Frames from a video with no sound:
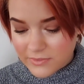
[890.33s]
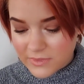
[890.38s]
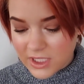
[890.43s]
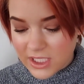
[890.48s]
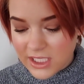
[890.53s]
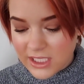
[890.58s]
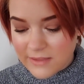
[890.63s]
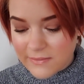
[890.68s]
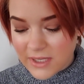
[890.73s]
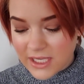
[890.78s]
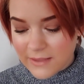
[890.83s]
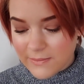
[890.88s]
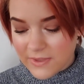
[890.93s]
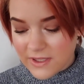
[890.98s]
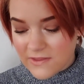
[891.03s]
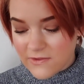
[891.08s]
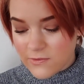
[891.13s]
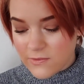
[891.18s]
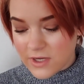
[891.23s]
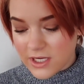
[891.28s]
He might be
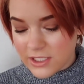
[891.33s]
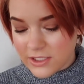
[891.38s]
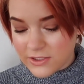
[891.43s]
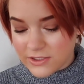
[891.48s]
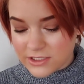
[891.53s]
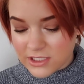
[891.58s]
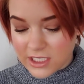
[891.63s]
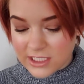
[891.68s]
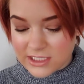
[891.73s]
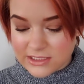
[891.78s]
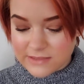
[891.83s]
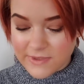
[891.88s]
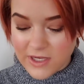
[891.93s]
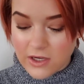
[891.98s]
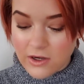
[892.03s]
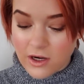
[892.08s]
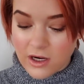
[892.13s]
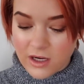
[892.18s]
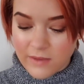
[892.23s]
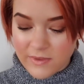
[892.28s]
the one who talks
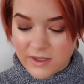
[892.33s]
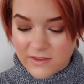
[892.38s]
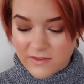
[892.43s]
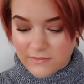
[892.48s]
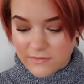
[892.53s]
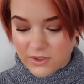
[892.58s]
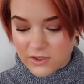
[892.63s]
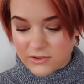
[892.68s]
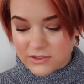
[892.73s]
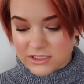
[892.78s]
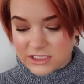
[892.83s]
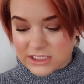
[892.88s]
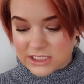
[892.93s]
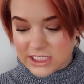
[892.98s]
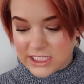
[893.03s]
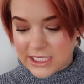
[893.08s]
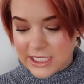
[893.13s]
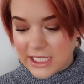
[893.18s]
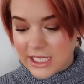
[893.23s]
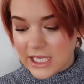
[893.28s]
about ARMY the most,
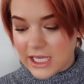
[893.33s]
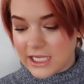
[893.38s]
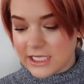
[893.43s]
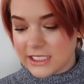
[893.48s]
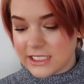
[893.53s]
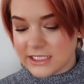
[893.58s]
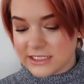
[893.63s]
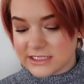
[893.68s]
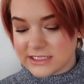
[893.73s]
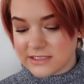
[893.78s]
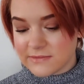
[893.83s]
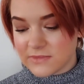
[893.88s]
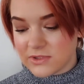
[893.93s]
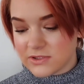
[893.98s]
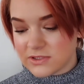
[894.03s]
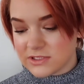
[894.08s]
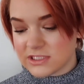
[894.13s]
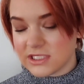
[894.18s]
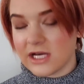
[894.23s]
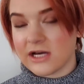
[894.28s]
and gets the
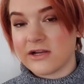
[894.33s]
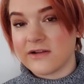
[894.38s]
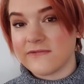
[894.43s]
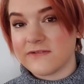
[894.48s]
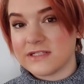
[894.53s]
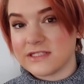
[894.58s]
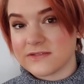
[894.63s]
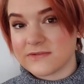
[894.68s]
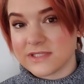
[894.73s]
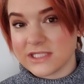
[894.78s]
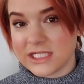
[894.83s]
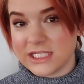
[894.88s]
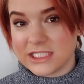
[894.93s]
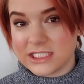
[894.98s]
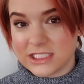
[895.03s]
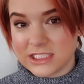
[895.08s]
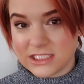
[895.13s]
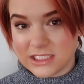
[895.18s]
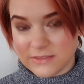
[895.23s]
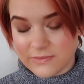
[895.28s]
most out of his
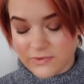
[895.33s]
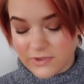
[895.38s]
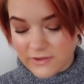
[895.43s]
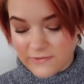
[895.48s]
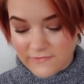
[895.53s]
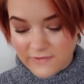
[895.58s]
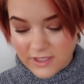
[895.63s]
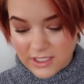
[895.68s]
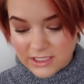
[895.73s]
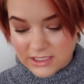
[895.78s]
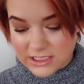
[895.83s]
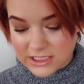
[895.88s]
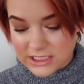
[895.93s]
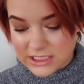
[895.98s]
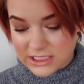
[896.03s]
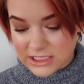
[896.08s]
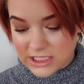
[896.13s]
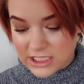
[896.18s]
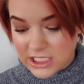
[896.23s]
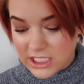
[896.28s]
relationship with
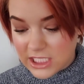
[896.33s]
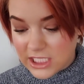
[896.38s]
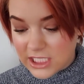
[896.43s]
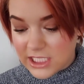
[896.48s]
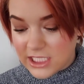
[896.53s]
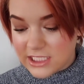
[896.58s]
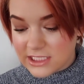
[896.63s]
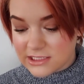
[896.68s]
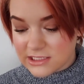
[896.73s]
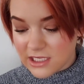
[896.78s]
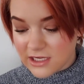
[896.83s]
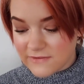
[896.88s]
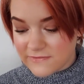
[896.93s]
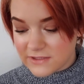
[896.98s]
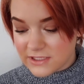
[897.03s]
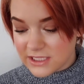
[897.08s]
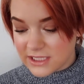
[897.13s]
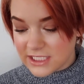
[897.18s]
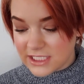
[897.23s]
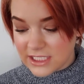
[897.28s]
fans. He's
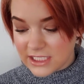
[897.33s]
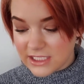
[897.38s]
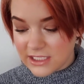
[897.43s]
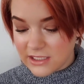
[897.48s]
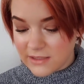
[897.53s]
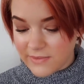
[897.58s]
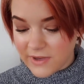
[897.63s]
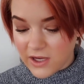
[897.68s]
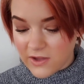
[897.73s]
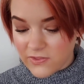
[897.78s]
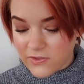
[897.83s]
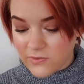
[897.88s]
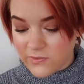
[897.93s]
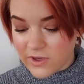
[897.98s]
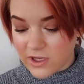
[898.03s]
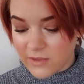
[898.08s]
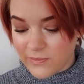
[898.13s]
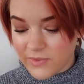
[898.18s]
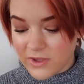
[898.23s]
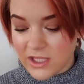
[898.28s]
often thinking about the
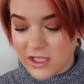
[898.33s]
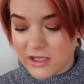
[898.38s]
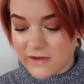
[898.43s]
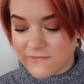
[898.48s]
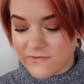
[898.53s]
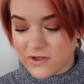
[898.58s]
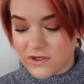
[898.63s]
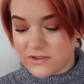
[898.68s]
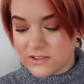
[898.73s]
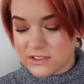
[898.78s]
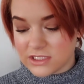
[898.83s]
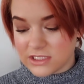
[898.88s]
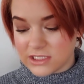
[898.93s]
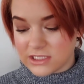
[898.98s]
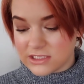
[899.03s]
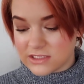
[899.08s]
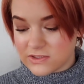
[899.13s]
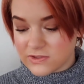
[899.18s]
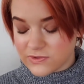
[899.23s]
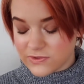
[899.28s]
well-being of those in
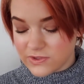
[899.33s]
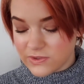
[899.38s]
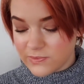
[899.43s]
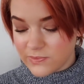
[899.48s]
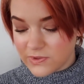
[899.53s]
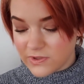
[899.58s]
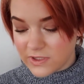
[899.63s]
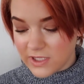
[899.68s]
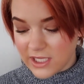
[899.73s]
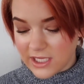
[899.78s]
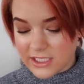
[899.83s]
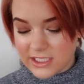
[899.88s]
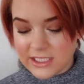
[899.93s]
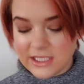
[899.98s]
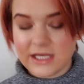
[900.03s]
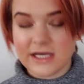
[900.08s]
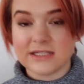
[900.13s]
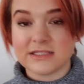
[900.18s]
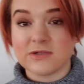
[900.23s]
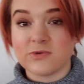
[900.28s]
his group, and he
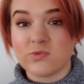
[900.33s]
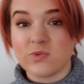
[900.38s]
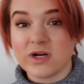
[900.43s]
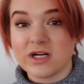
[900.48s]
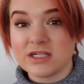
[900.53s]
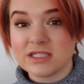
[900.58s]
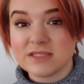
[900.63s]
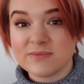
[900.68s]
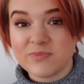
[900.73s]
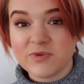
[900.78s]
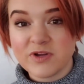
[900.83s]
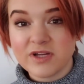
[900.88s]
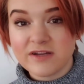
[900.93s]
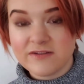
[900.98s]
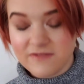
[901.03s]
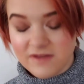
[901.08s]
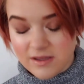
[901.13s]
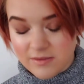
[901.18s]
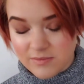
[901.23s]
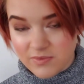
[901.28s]
has a wellspring
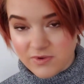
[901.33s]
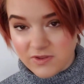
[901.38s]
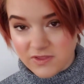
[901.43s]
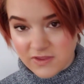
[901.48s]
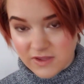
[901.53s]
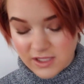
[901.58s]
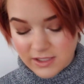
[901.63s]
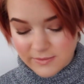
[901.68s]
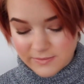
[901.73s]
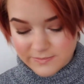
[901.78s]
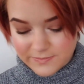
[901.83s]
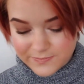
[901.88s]
of empathy.